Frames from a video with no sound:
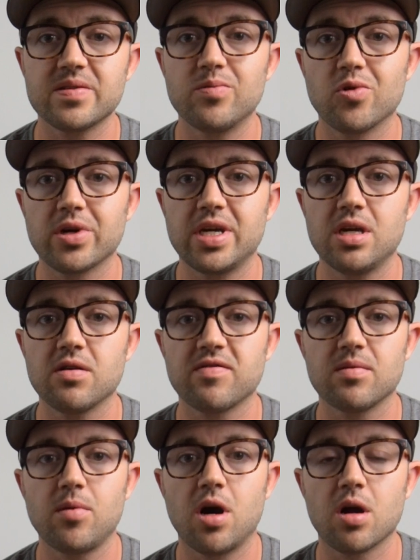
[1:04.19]
some more gear
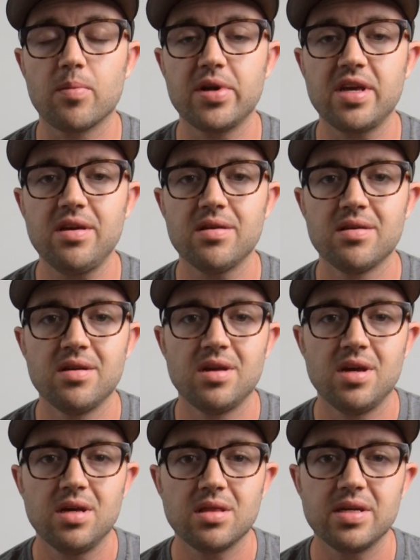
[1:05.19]
from Harmony.
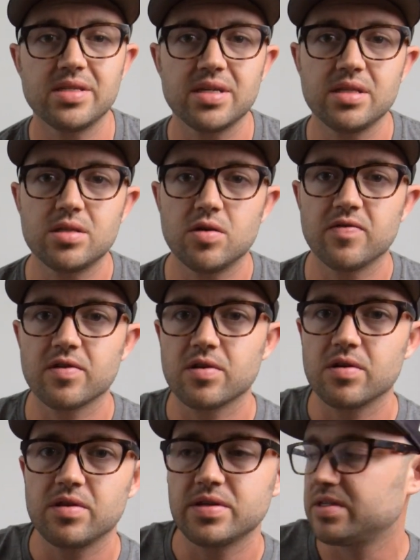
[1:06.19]
They sent
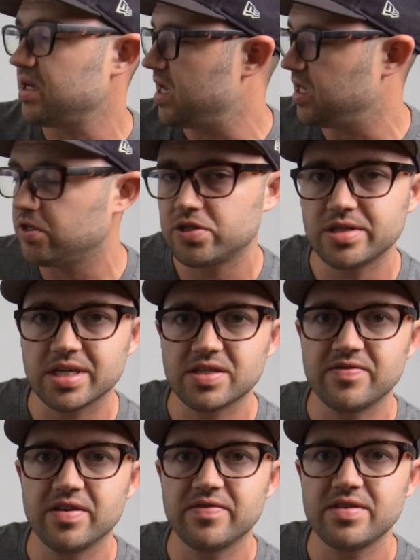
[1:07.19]
over this
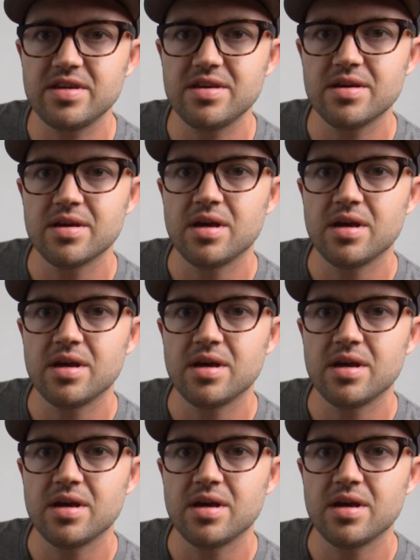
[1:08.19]
H650